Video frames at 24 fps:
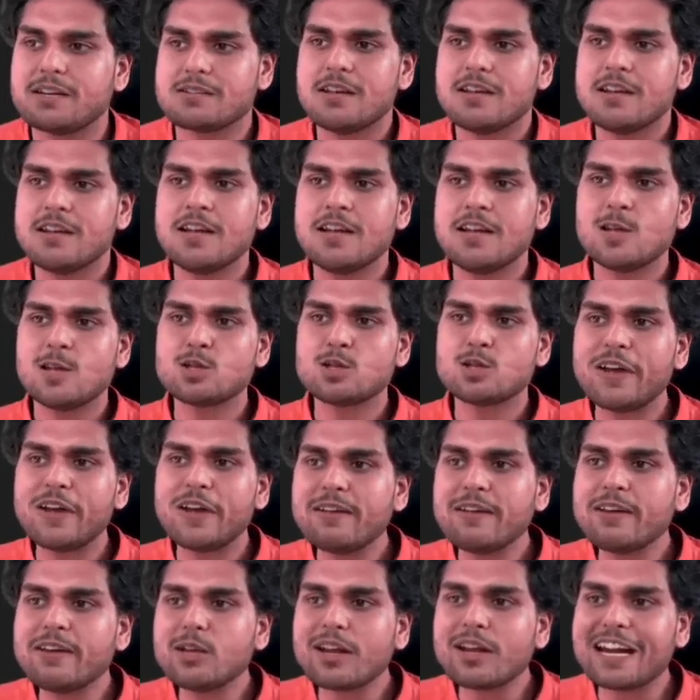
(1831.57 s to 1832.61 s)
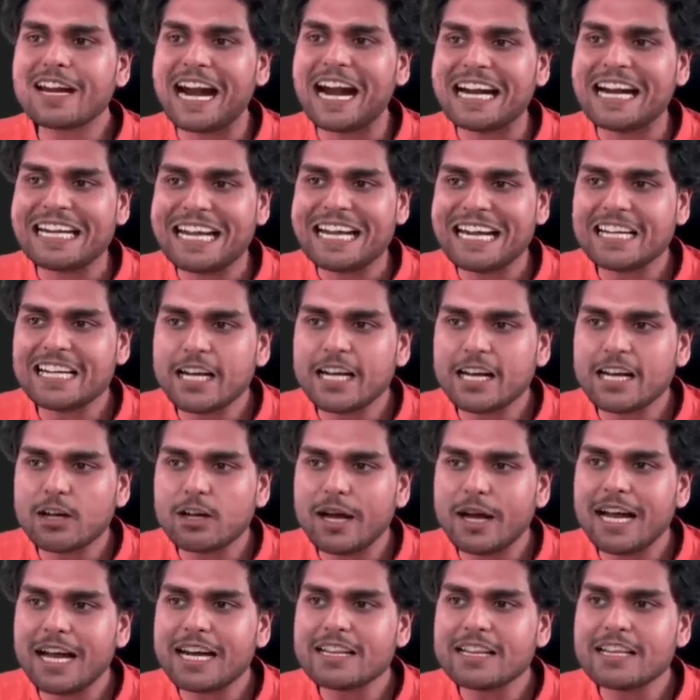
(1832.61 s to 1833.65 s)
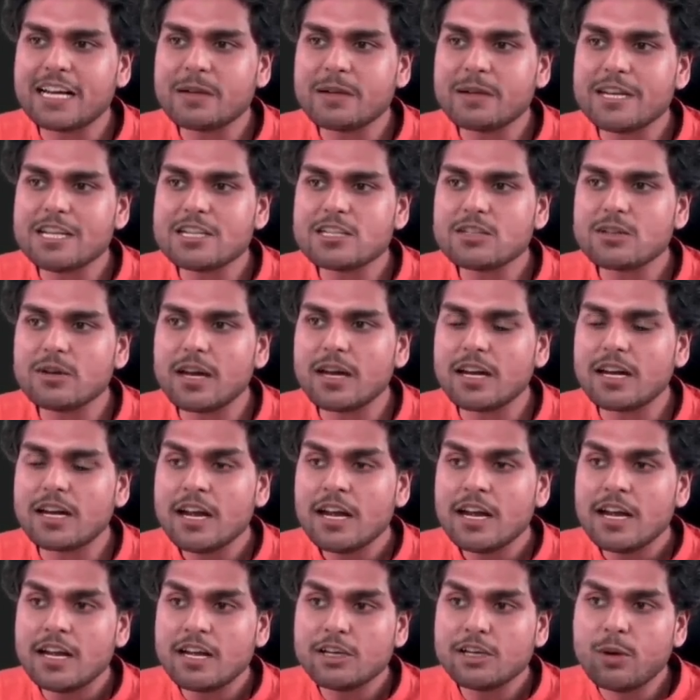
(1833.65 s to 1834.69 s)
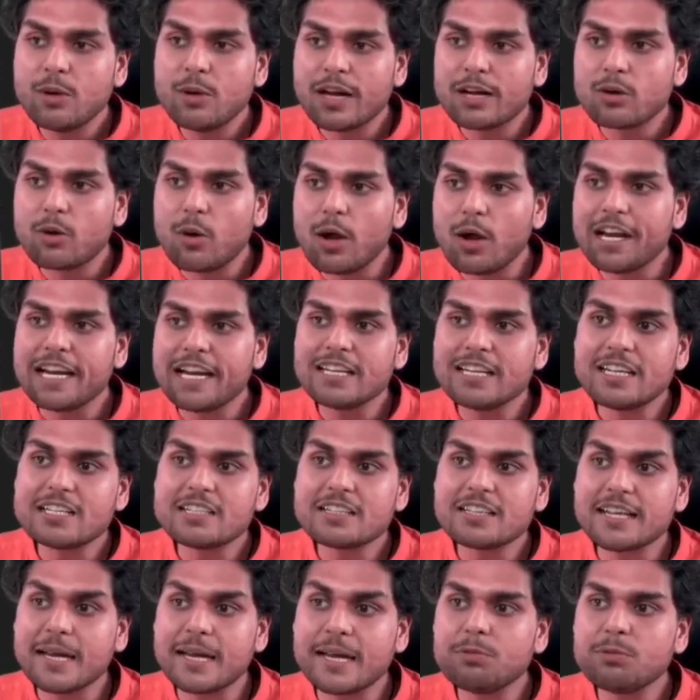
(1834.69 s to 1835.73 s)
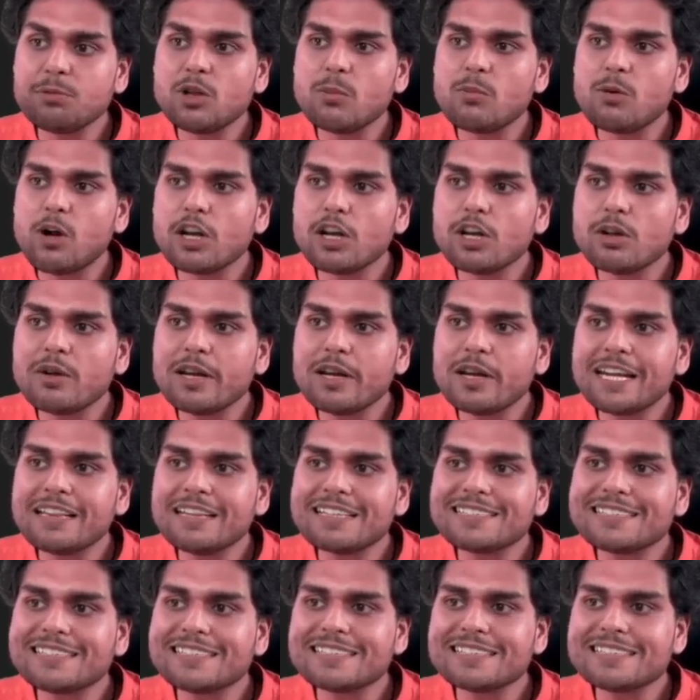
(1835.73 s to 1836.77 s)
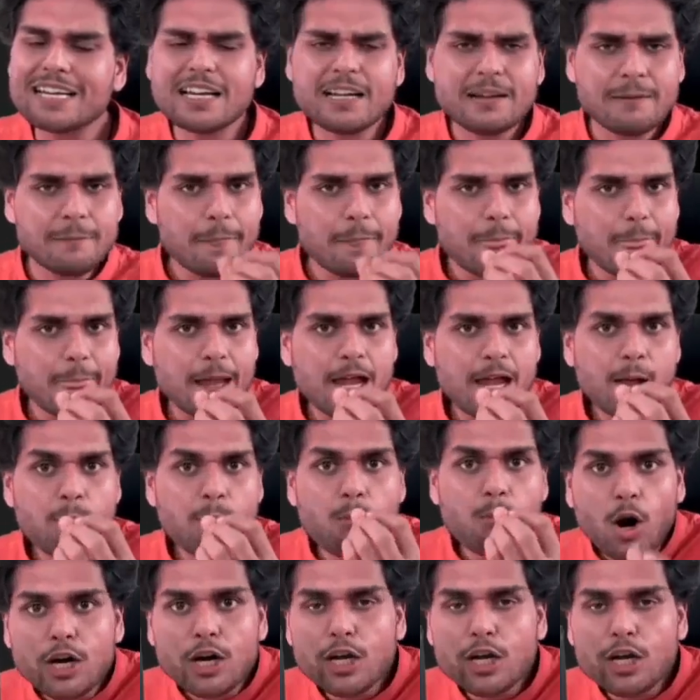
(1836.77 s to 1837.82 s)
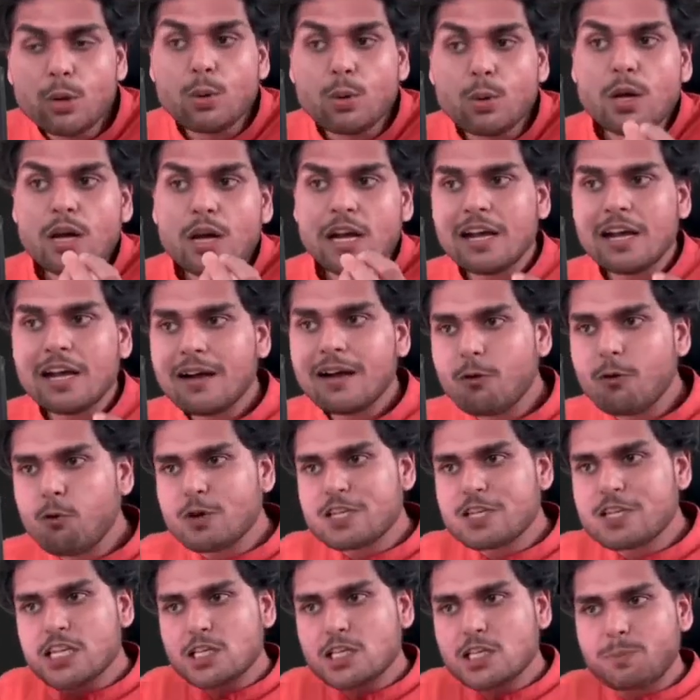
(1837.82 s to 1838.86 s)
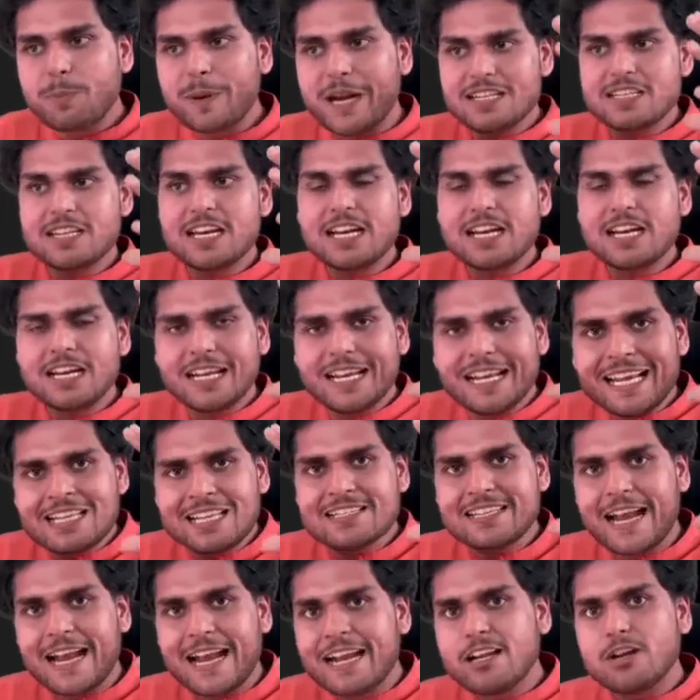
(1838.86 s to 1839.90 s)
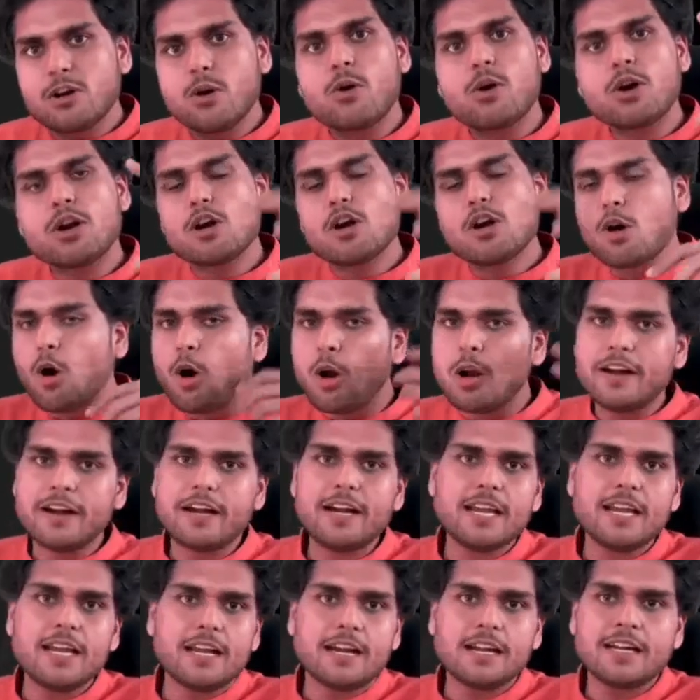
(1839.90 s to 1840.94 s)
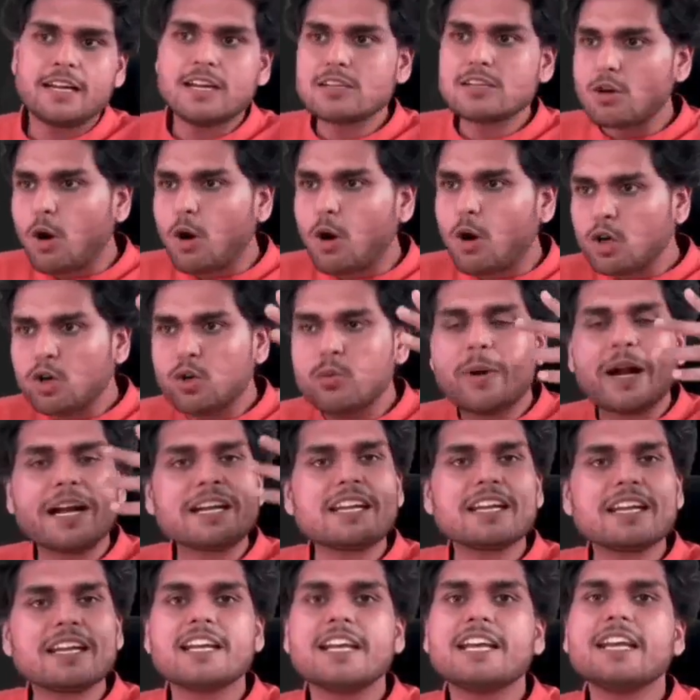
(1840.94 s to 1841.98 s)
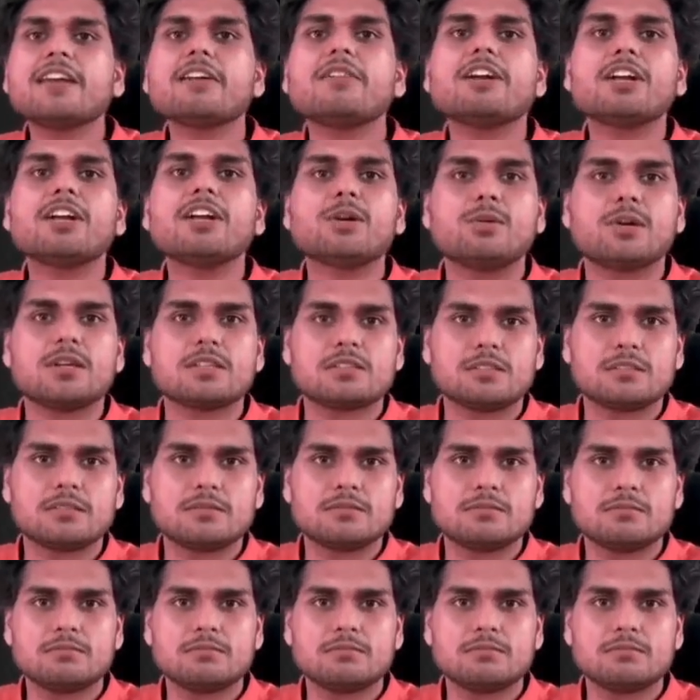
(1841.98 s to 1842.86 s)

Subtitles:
So whenever you are writing any require, that means you are calling this crypto module, and this is a module which is present inside Node already. It is automatically given to us.